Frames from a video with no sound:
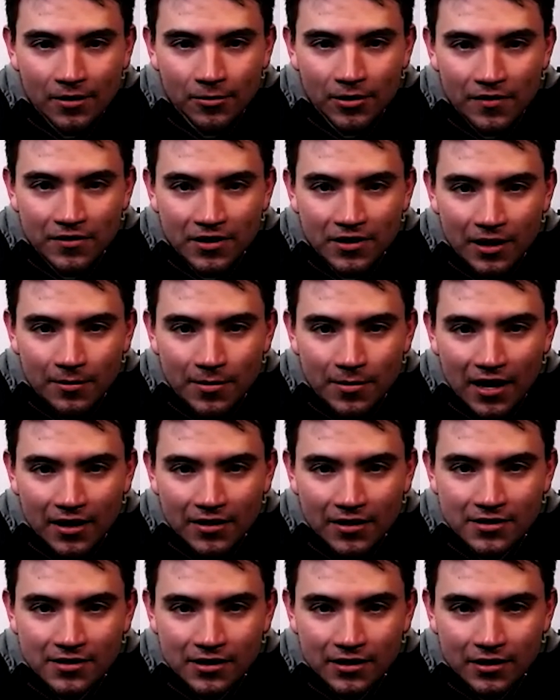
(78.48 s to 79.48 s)
we have to get
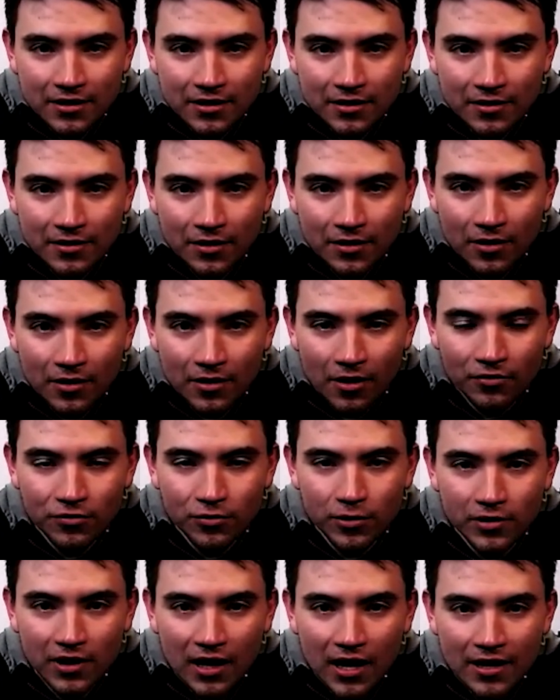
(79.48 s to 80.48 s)
back to all
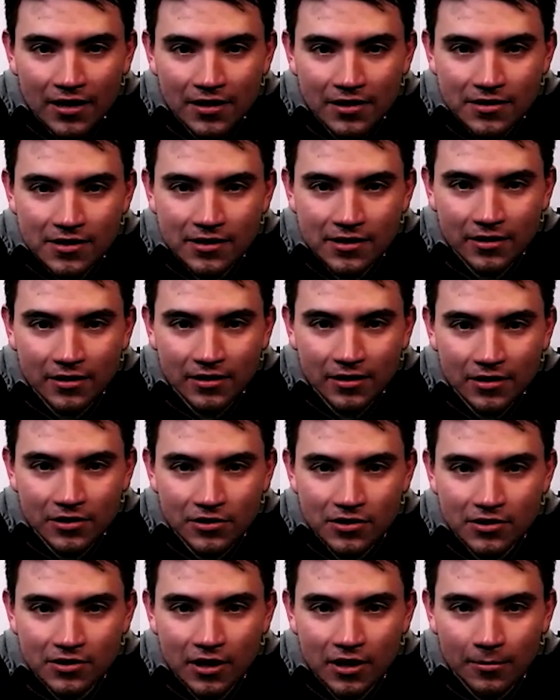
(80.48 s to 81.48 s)
4 lines,
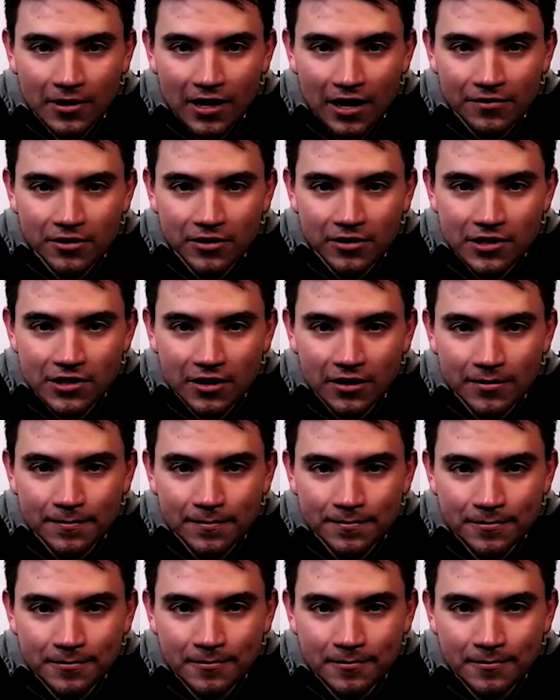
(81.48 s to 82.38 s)
just coming after each other.